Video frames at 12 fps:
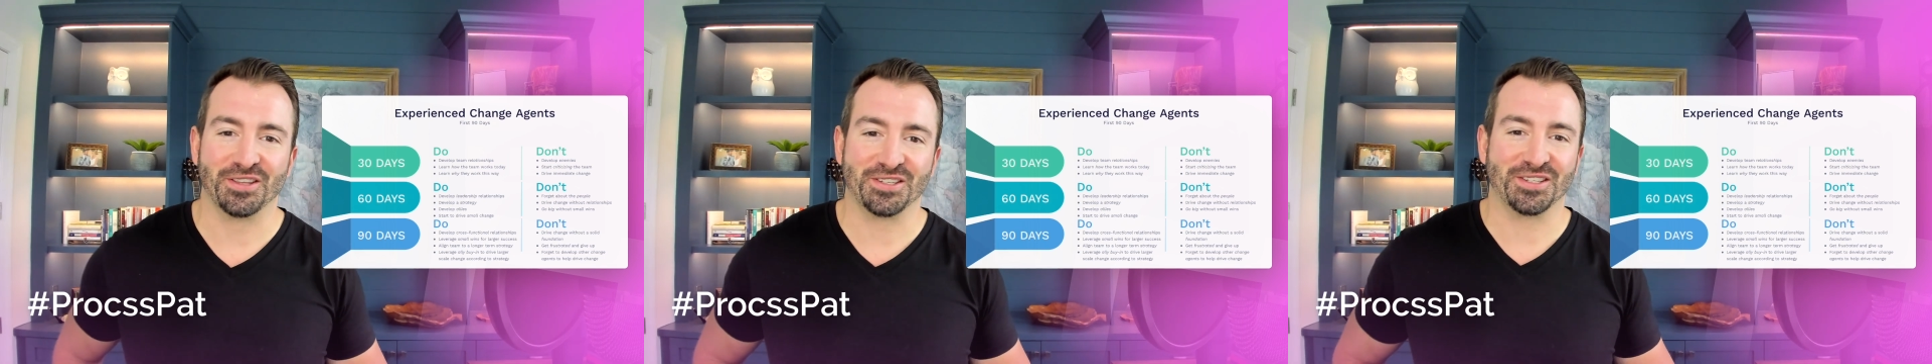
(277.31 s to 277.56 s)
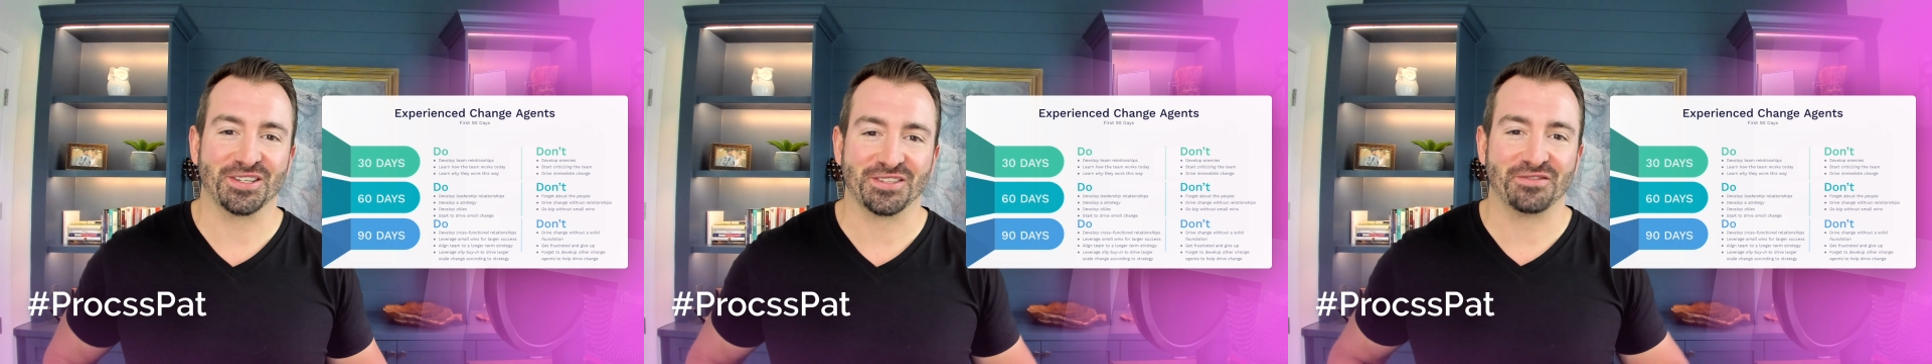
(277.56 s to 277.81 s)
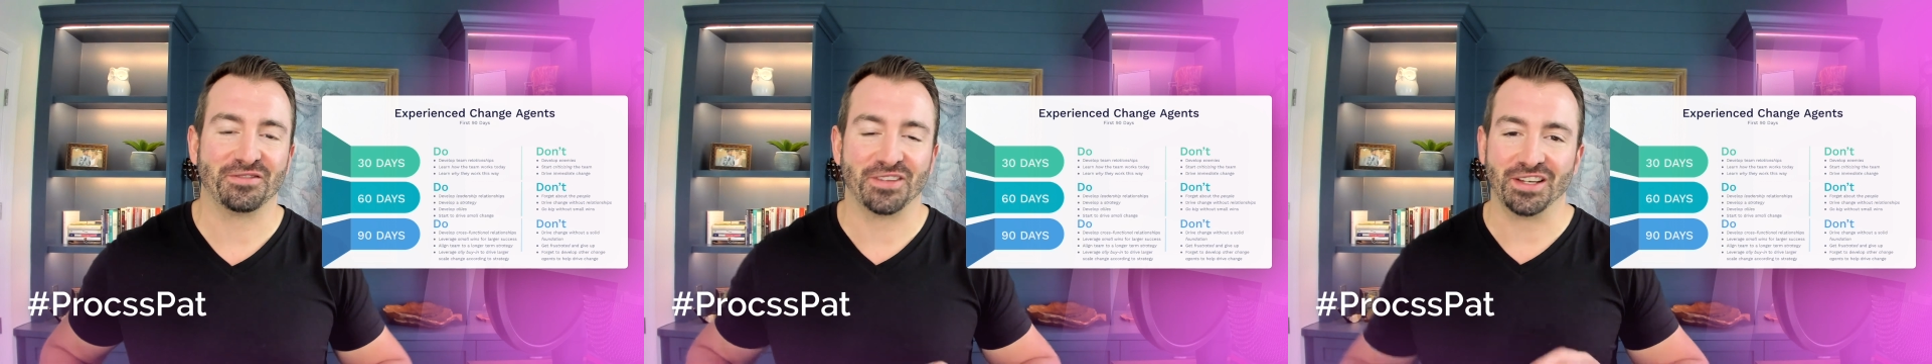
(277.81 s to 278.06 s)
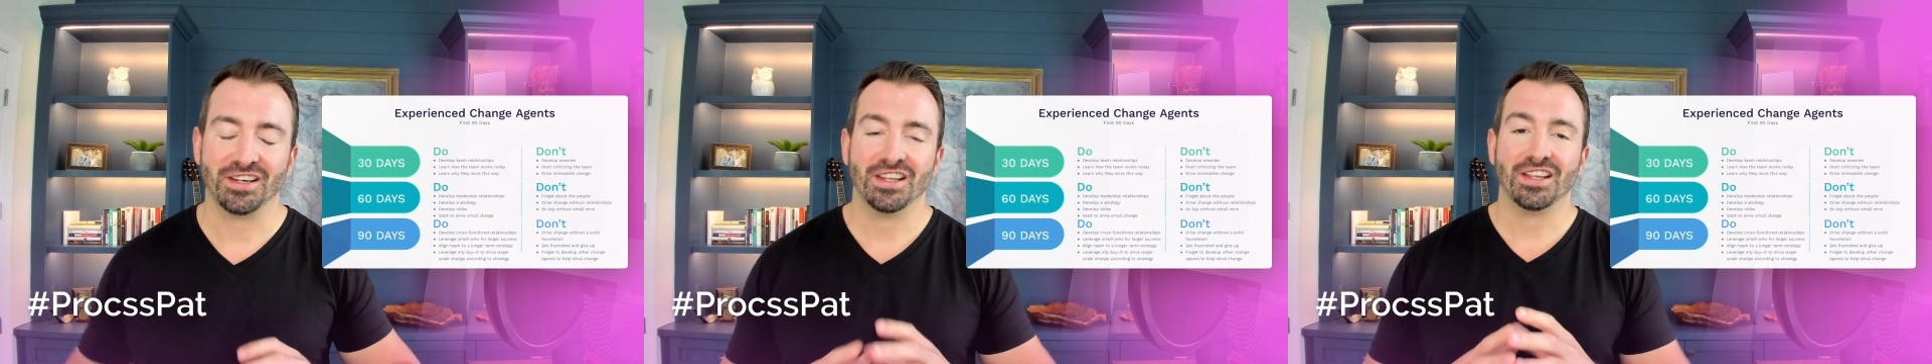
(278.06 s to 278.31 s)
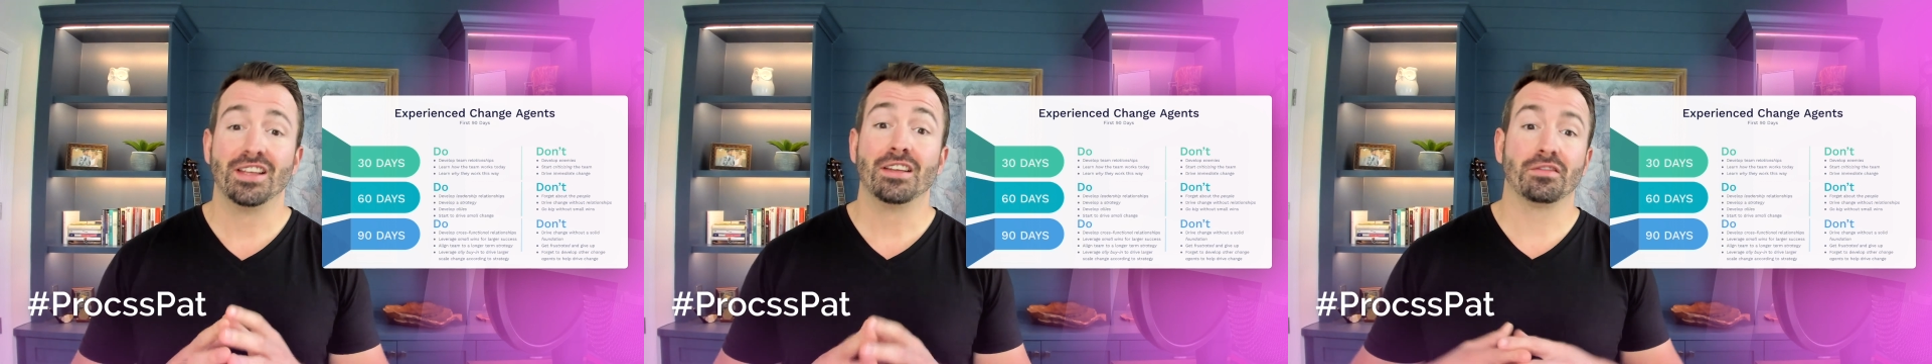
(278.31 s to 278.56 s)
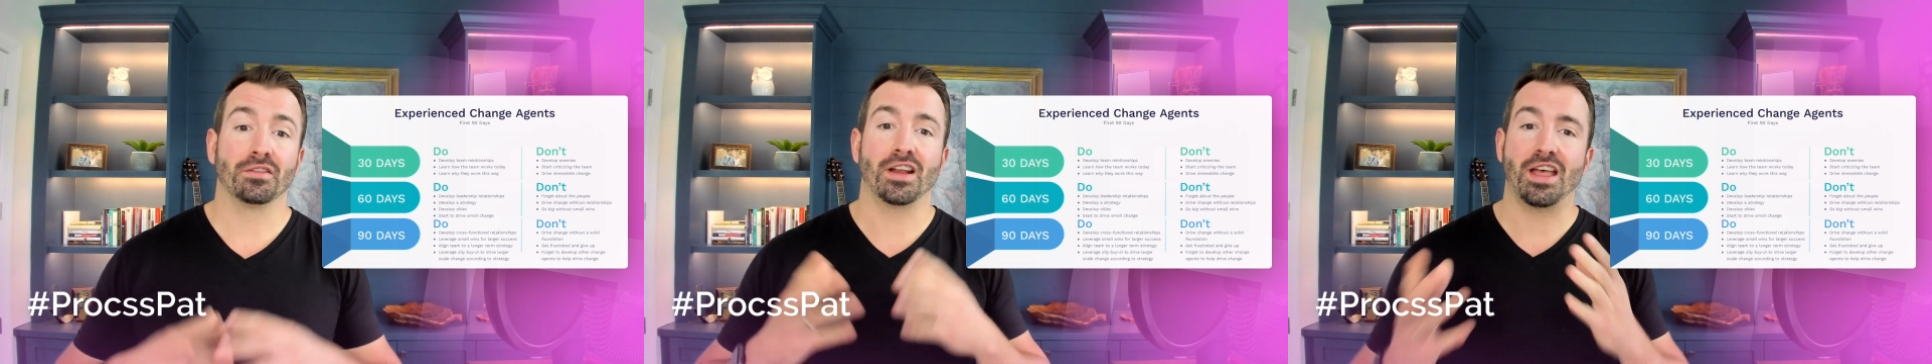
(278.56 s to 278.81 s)
This doesn't fit
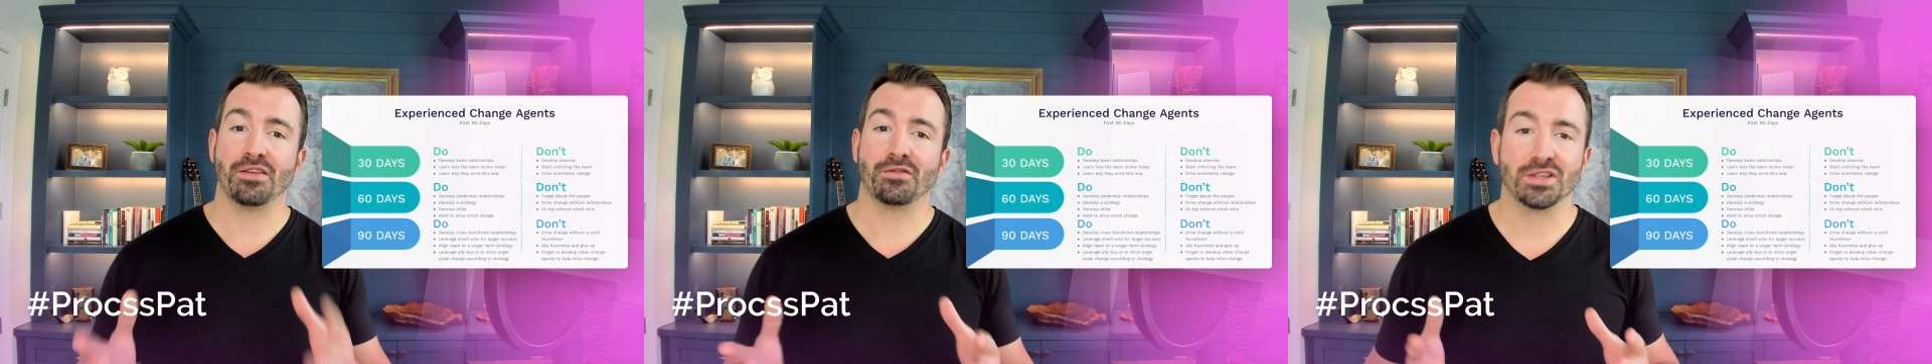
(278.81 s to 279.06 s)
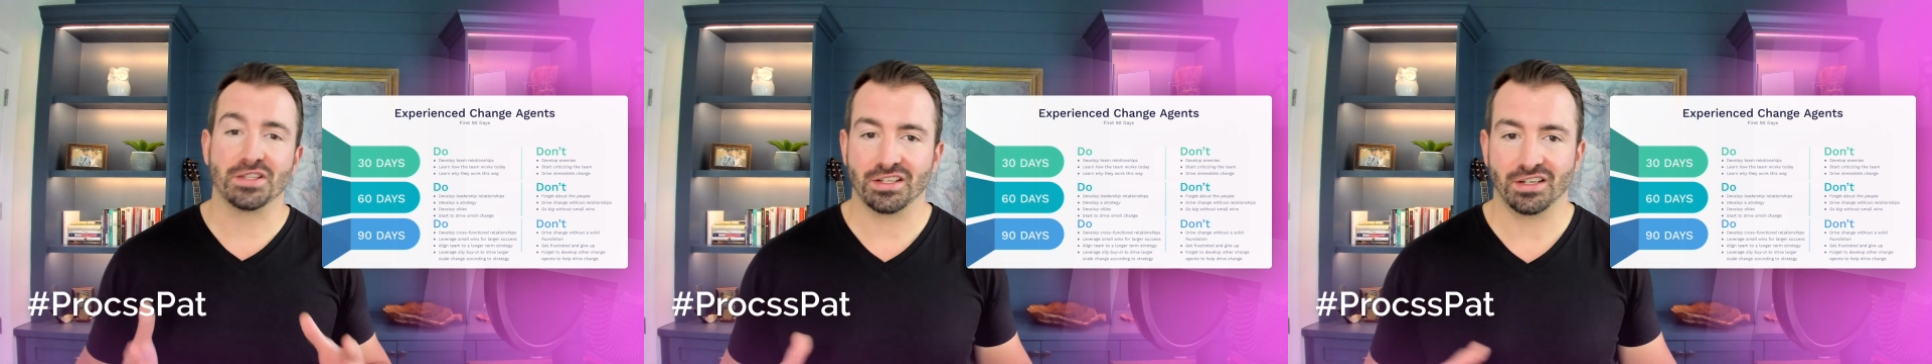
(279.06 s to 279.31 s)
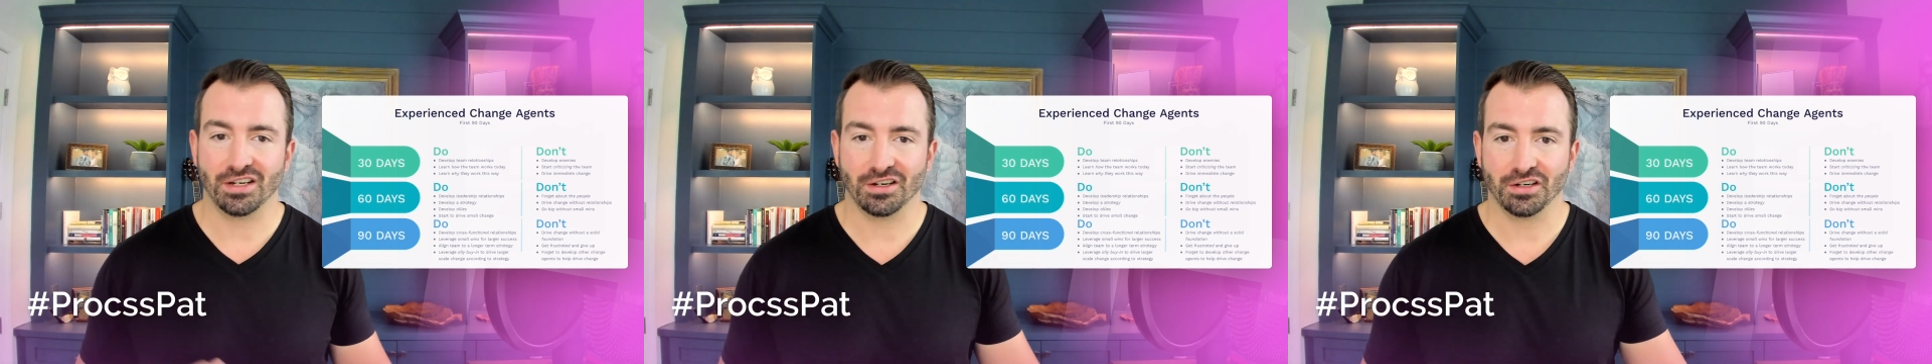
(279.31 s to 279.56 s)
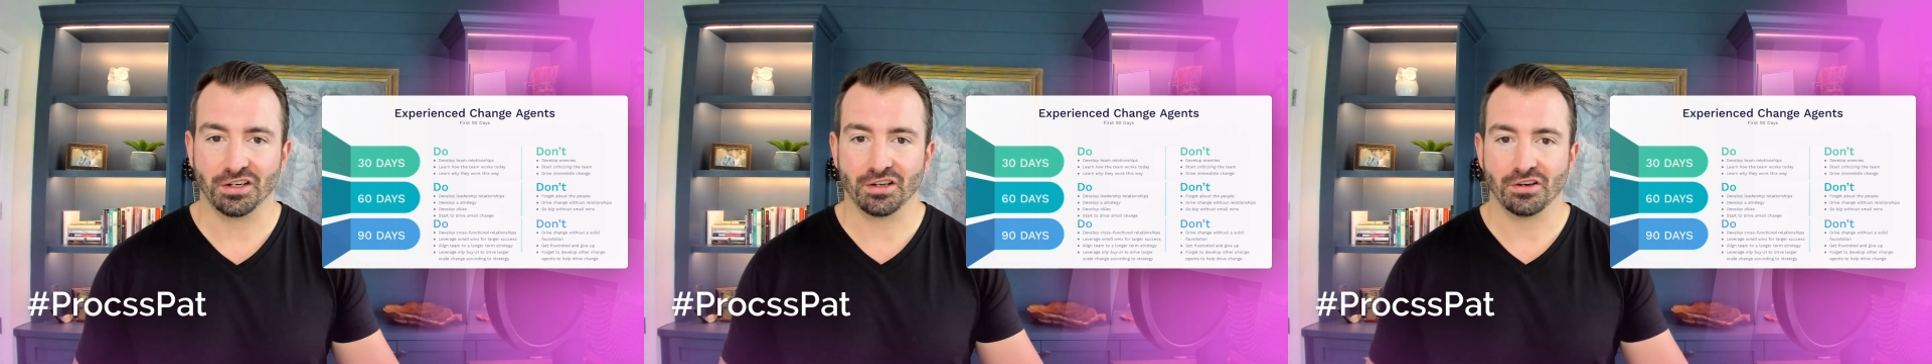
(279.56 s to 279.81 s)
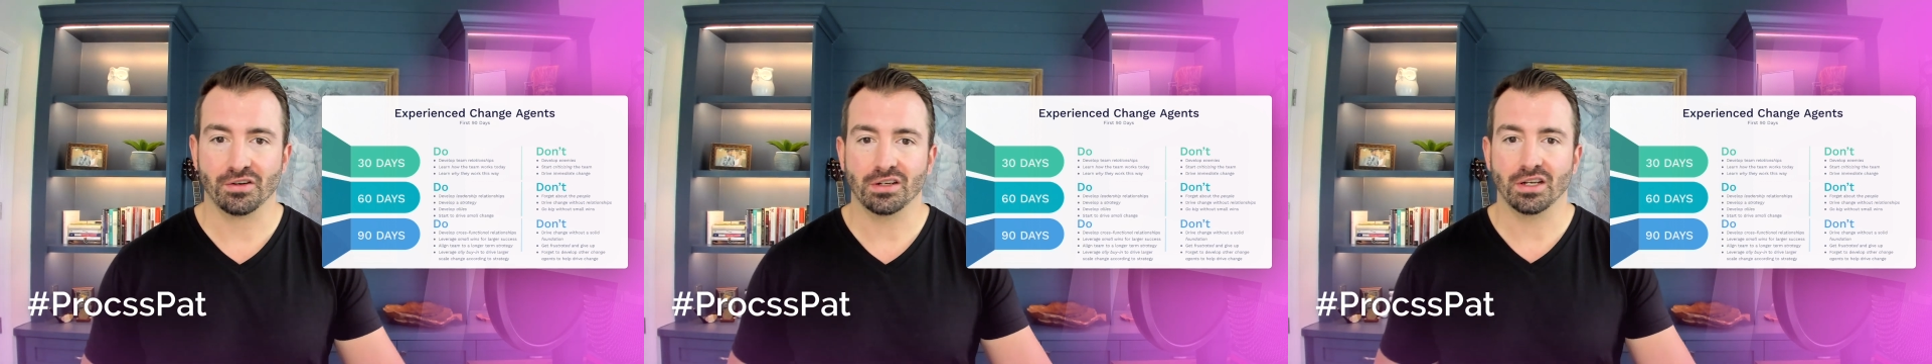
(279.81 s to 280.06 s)
for every scenario,